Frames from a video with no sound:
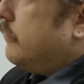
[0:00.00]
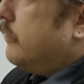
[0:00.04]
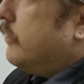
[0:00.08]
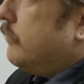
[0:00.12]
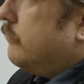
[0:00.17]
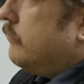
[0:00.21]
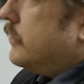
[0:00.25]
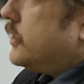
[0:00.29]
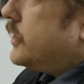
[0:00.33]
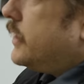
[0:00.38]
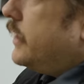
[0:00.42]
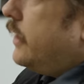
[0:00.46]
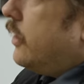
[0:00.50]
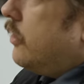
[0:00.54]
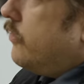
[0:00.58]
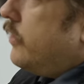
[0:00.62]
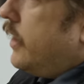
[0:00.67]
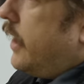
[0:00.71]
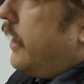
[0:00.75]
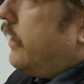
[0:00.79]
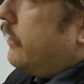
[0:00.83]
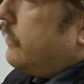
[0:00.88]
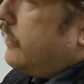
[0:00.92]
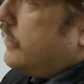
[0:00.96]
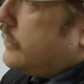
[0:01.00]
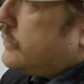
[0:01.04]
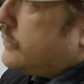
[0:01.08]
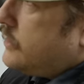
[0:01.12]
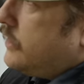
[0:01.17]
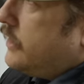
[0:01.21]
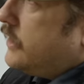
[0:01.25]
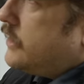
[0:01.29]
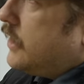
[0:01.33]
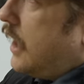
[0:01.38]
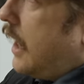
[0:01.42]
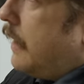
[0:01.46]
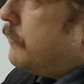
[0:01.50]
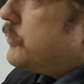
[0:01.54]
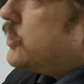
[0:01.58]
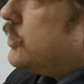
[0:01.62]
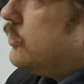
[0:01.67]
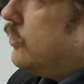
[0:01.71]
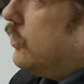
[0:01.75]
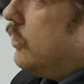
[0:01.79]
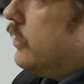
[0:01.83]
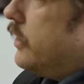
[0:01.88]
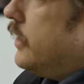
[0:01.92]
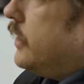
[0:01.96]
Mosquito net, it's
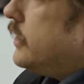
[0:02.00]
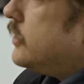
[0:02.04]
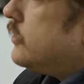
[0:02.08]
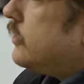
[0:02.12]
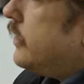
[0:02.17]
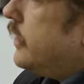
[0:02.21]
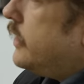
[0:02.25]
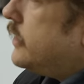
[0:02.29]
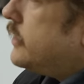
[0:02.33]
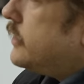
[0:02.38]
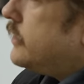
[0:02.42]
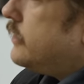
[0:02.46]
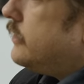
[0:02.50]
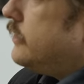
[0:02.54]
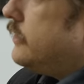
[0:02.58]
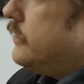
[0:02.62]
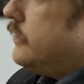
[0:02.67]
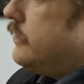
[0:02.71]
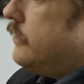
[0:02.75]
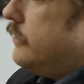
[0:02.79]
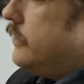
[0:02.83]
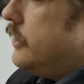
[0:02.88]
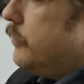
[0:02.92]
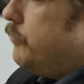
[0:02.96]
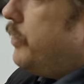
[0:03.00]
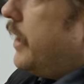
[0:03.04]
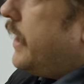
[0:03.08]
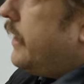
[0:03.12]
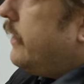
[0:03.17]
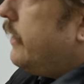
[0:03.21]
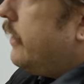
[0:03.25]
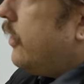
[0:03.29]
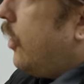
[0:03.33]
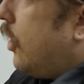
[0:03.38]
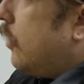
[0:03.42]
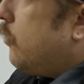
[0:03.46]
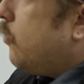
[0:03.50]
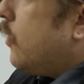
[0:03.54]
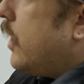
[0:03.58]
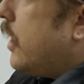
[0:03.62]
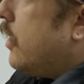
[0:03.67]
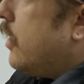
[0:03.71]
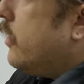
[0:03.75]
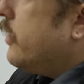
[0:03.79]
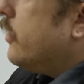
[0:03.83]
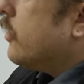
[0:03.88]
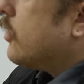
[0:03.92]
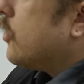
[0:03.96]
optional, and it's dependent on
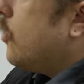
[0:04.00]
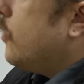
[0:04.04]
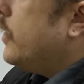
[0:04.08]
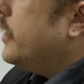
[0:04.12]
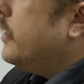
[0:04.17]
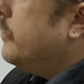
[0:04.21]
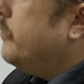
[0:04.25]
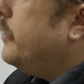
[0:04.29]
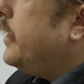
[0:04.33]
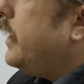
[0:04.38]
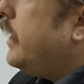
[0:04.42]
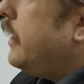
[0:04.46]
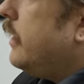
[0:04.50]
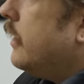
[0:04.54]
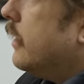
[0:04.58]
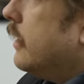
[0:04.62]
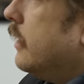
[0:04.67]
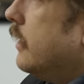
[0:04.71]
where you're going to be,